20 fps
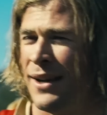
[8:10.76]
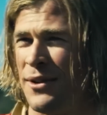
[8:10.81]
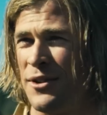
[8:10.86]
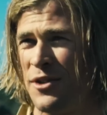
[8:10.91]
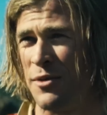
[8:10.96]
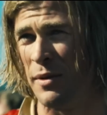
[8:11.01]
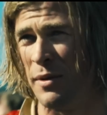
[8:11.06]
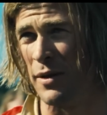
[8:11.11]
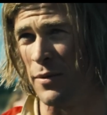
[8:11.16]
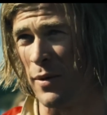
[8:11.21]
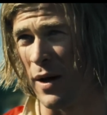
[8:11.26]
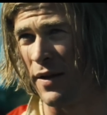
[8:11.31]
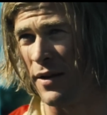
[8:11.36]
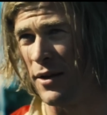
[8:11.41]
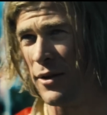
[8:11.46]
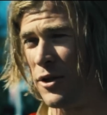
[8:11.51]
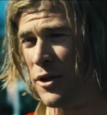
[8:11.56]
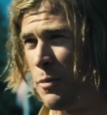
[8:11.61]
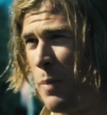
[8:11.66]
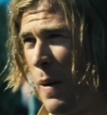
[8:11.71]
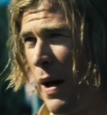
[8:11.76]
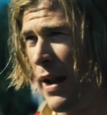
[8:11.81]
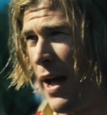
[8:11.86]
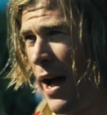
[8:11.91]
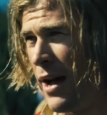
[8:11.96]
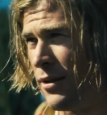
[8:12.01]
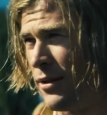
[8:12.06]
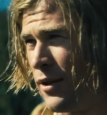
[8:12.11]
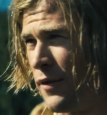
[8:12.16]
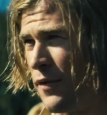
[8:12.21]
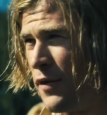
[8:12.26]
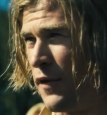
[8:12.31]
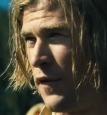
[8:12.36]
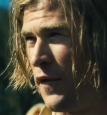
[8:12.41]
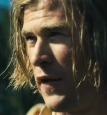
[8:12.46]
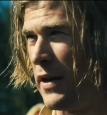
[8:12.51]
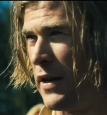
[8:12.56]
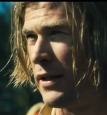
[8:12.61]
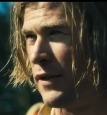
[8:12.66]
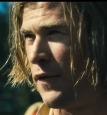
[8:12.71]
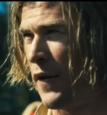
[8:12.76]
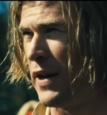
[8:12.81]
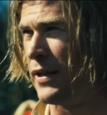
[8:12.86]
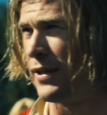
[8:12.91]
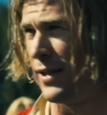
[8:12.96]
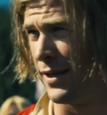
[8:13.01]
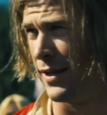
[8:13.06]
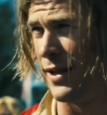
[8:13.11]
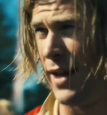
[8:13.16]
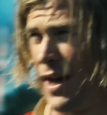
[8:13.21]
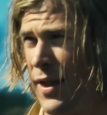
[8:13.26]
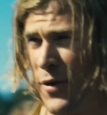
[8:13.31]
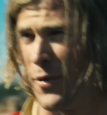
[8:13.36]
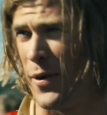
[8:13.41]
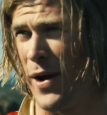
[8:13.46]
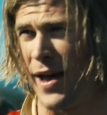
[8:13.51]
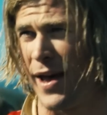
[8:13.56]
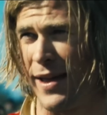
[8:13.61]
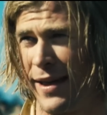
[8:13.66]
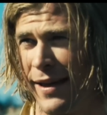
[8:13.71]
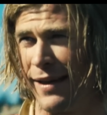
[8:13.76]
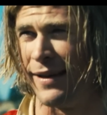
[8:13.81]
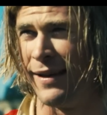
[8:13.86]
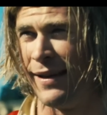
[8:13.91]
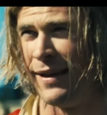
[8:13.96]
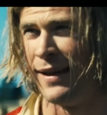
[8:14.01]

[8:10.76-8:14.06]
What do you mean the one that you spun out of and finished facing the other way?